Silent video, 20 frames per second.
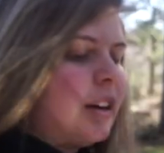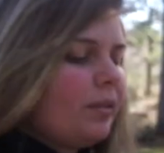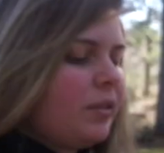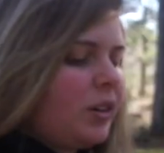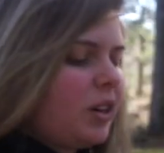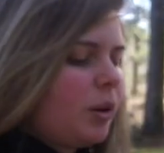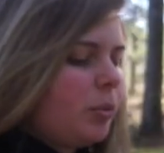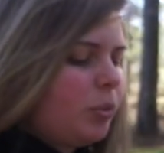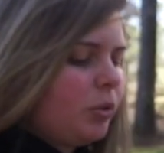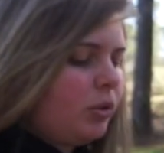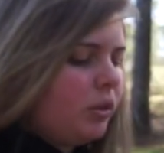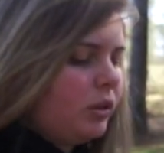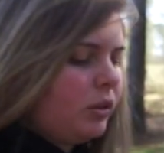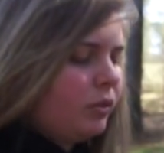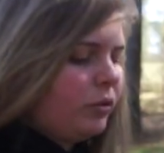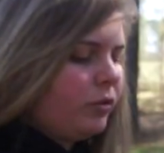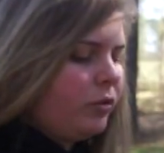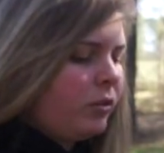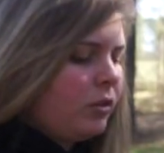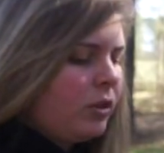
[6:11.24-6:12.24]
have a couple
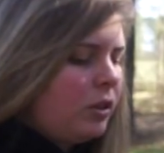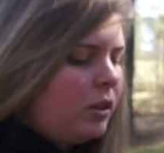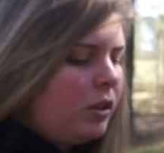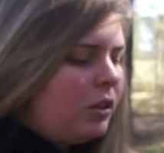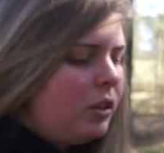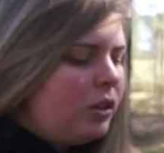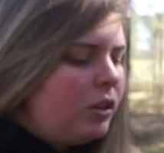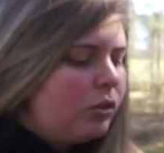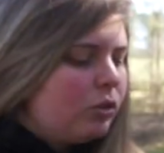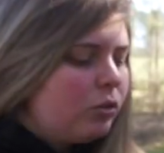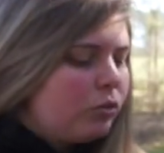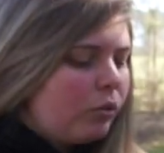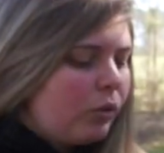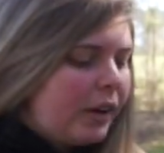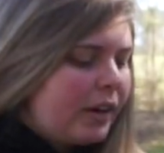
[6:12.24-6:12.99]
of